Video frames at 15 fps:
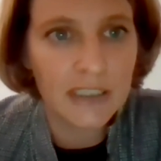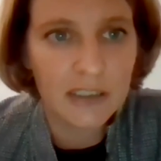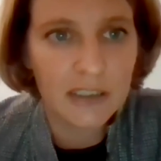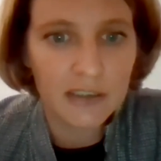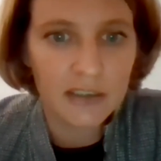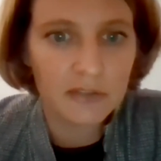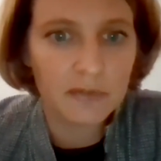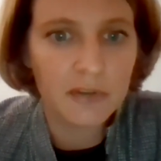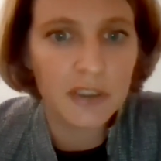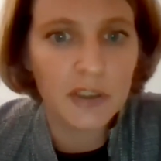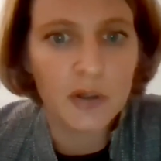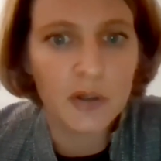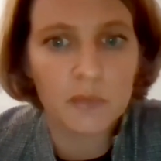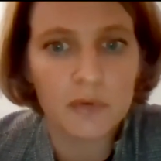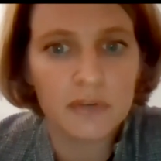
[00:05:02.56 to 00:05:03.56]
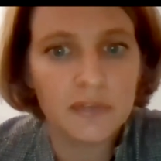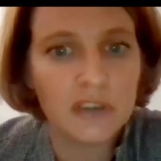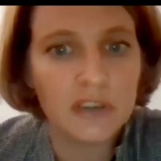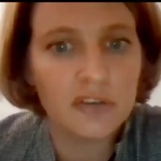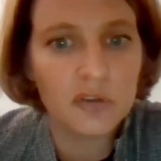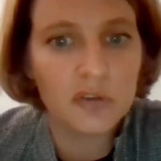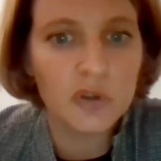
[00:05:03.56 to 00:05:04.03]
and
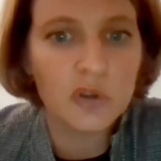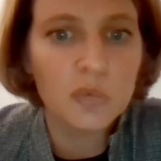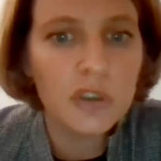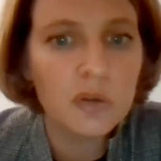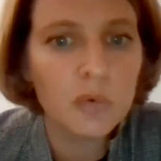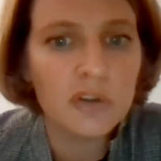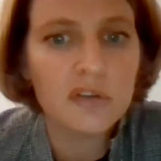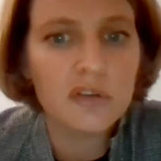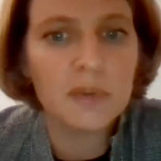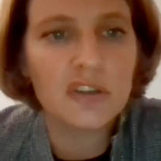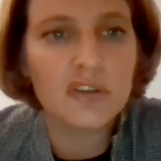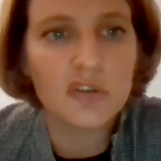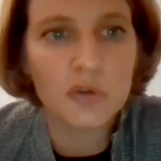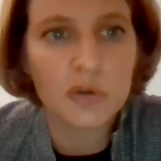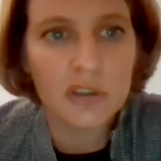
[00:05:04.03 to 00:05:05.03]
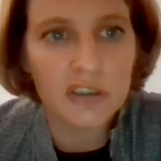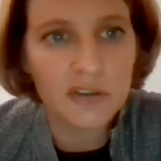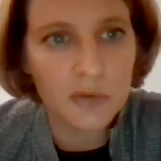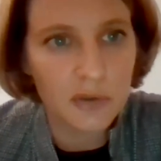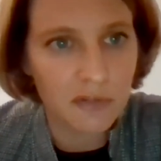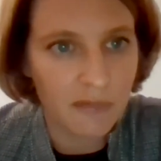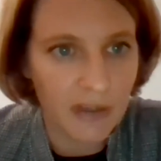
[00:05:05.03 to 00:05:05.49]
videography. So you really want to make sure that you
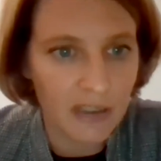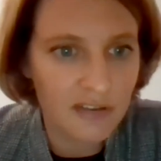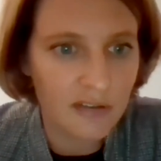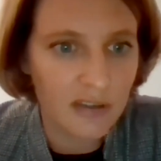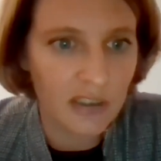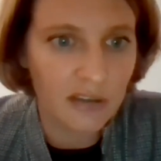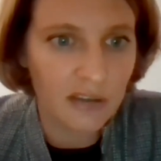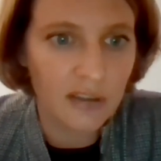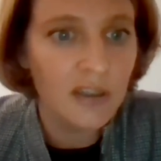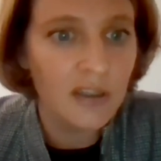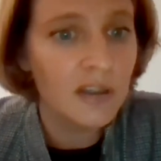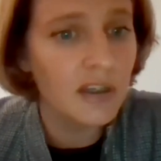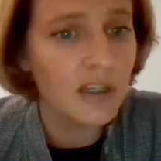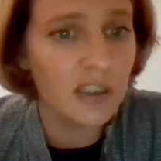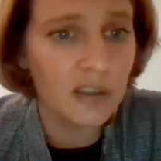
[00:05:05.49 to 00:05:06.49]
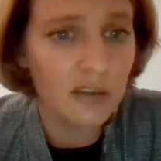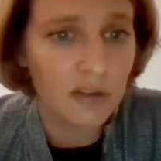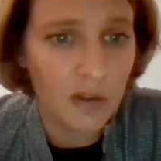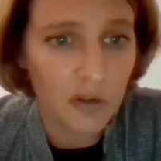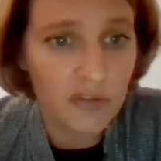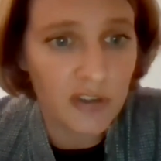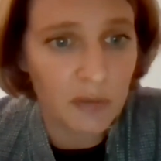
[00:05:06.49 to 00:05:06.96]
invest in
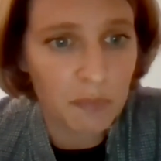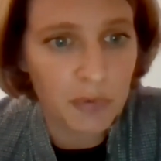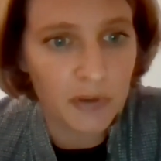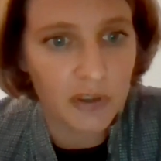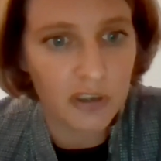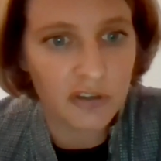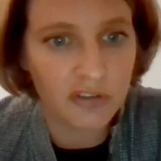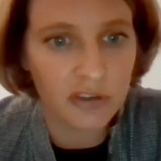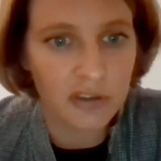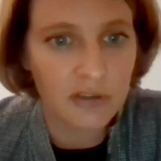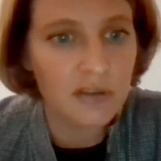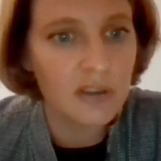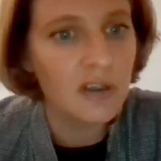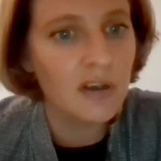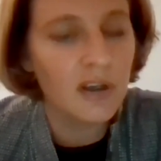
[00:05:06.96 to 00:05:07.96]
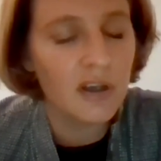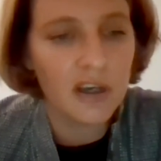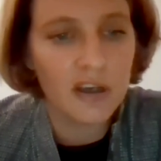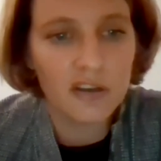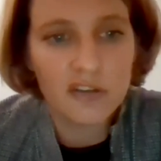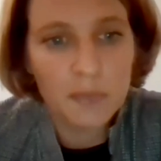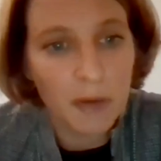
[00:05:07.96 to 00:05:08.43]
content production.
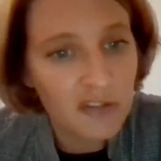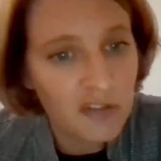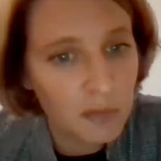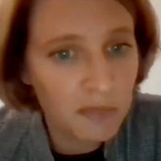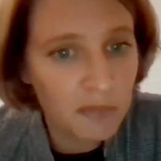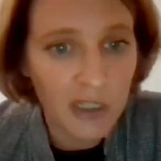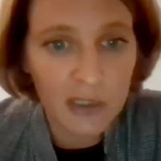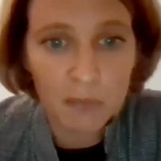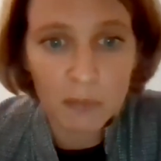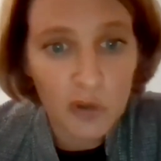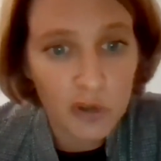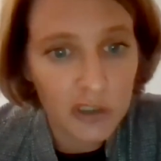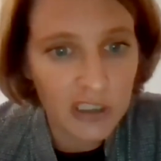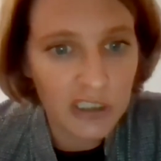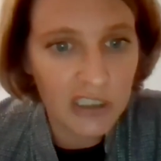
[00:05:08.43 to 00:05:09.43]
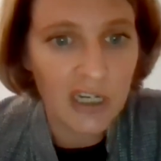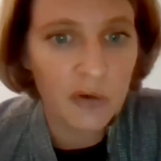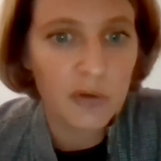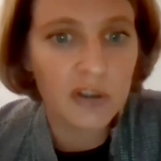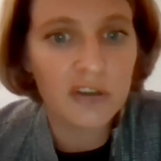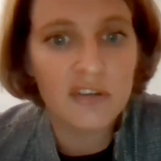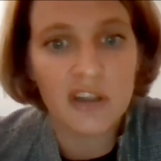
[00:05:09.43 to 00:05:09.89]
Spend some time learning how you
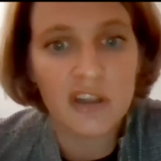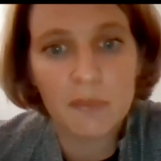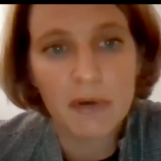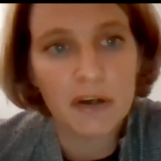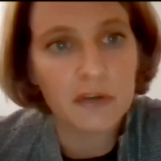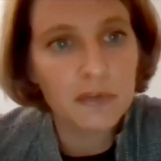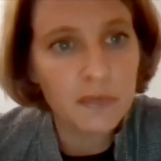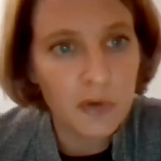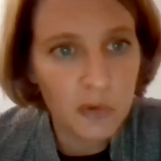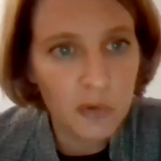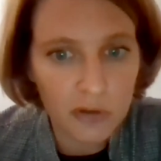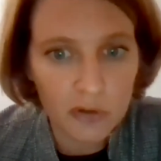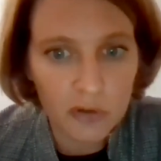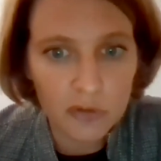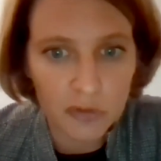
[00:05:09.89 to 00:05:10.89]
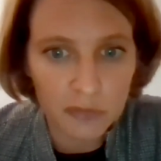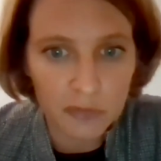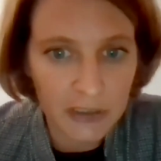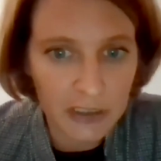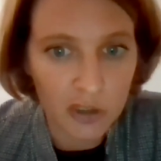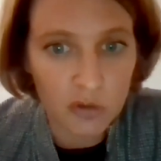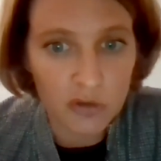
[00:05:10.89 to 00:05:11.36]
can take better photos or
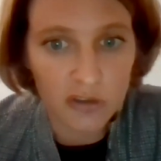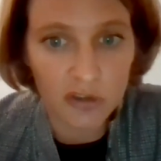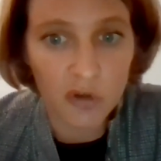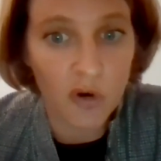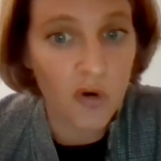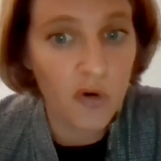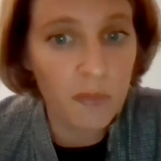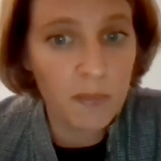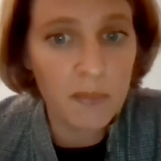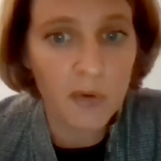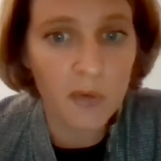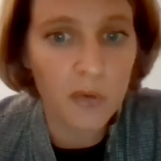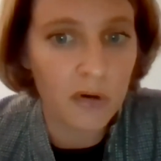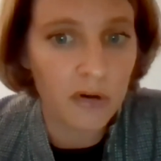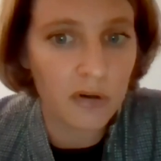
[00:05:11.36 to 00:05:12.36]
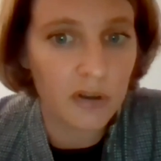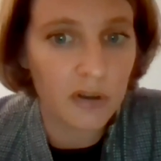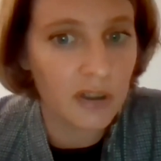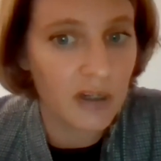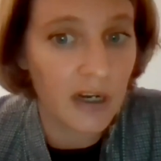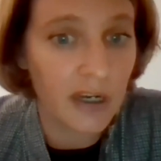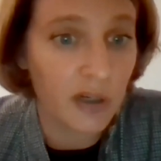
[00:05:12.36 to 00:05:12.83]
videos at home, or
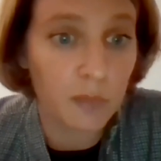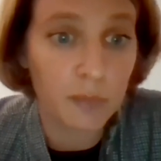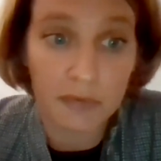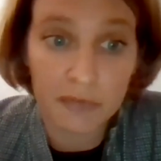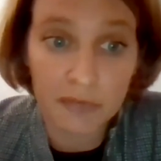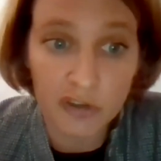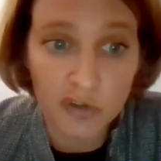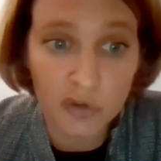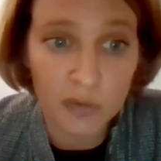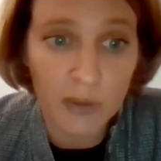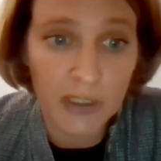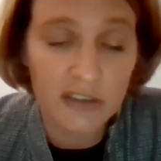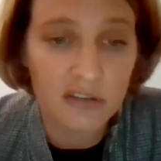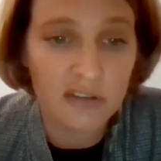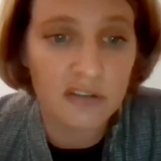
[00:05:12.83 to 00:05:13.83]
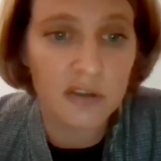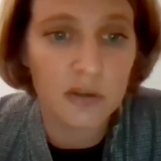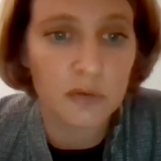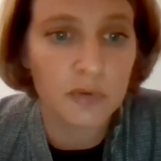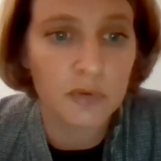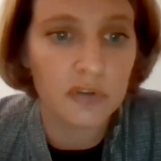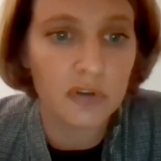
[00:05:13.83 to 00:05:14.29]
hire a professional agency or
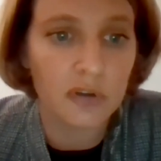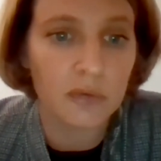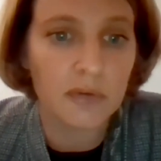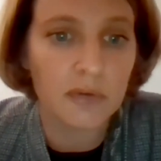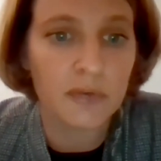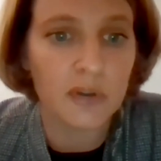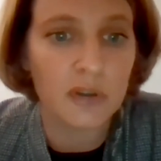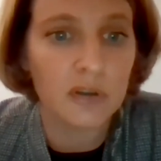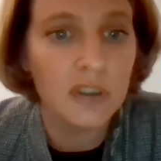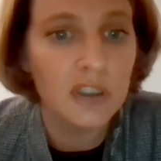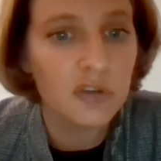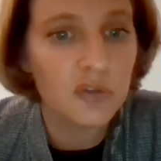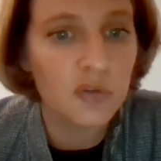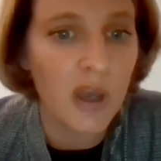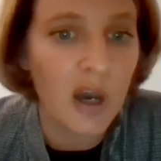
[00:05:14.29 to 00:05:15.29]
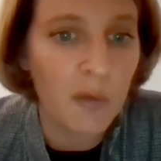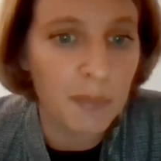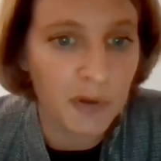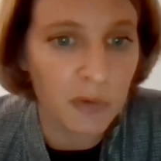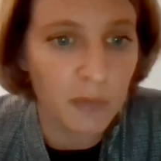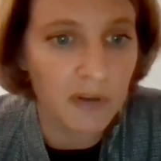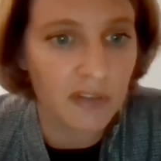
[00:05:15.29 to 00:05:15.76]
photographer to help
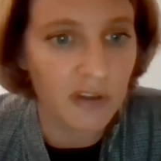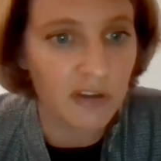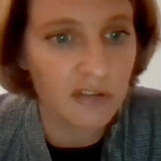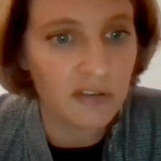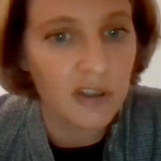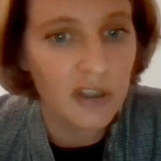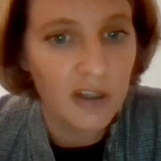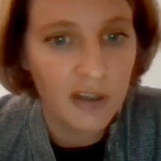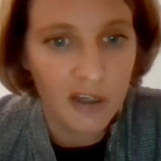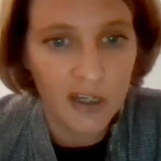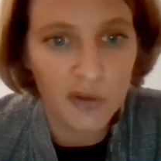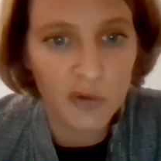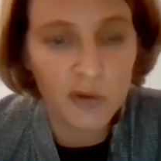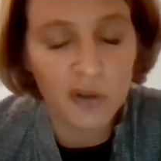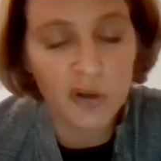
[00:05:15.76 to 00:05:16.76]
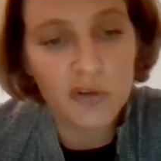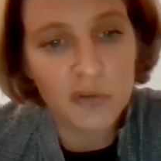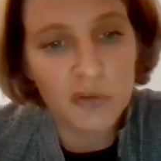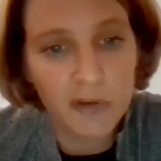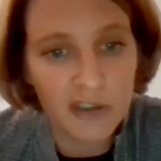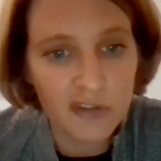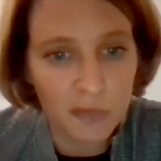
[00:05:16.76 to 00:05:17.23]
you with this. You can also
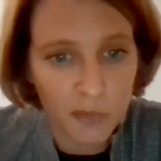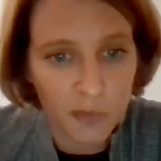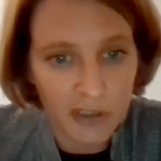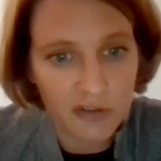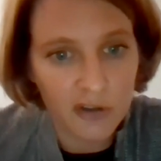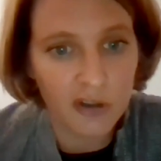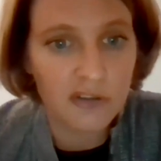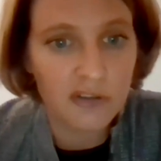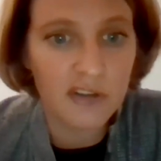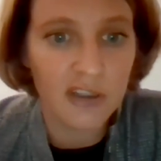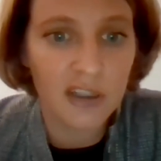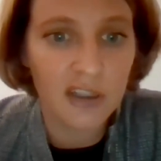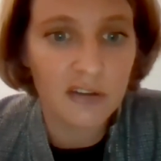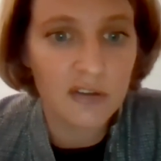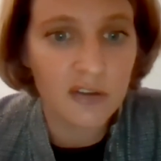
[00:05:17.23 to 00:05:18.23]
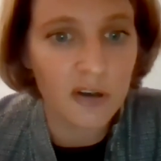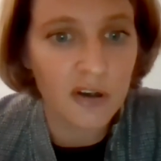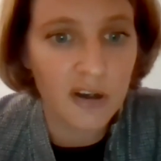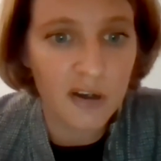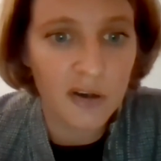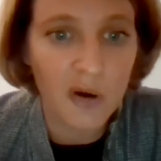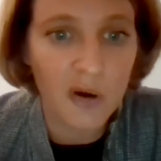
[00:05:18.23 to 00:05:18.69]
find some great content
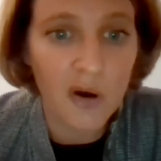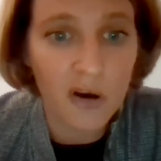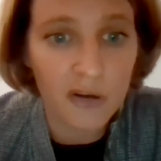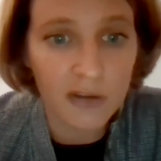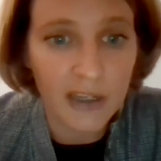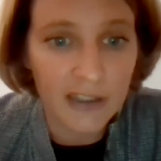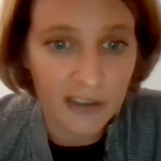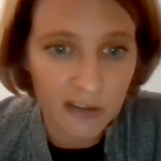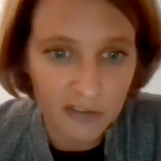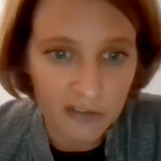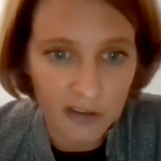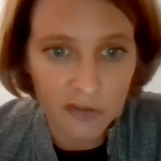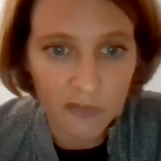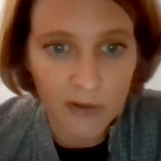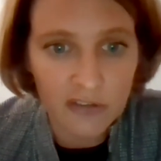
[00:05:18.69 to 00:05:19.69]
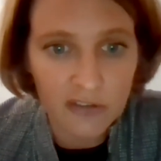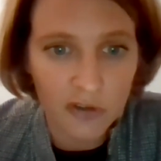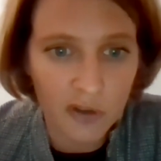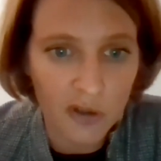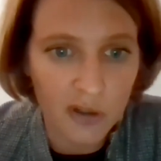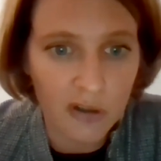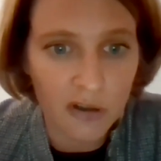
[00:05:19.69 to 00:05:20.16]
on ideas and advice on
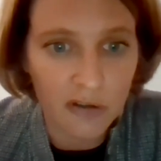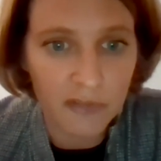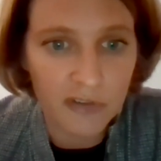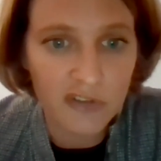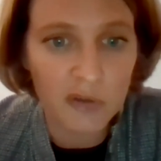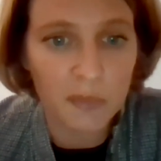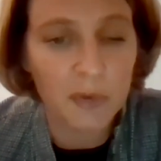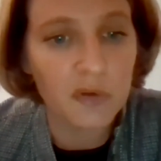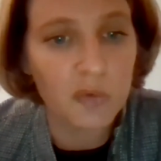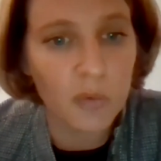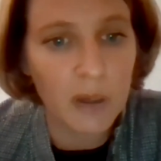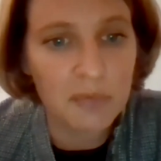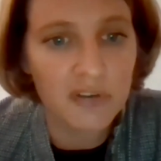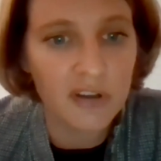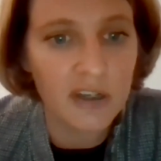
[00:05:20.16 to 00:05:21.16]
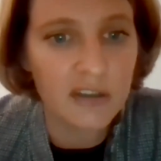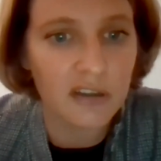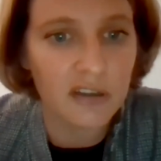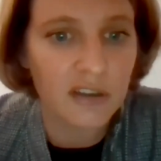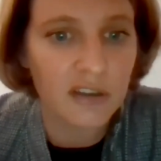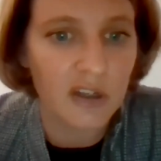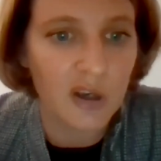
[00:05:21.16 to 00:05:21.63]
our Vistaprint website
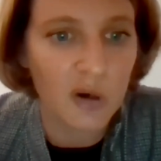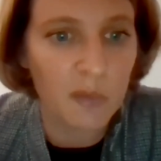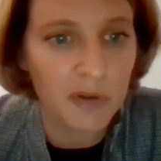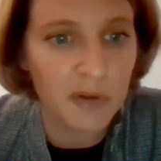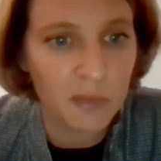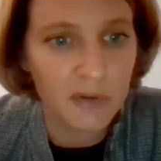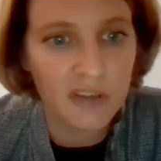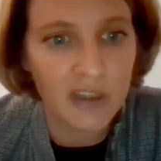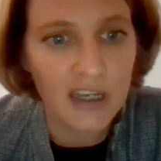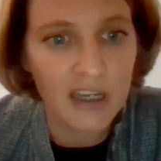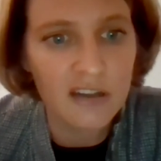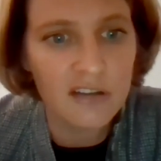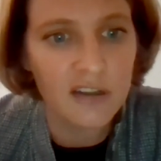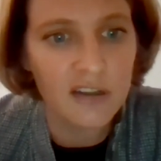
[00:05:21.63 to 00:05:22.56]
that can help you with that.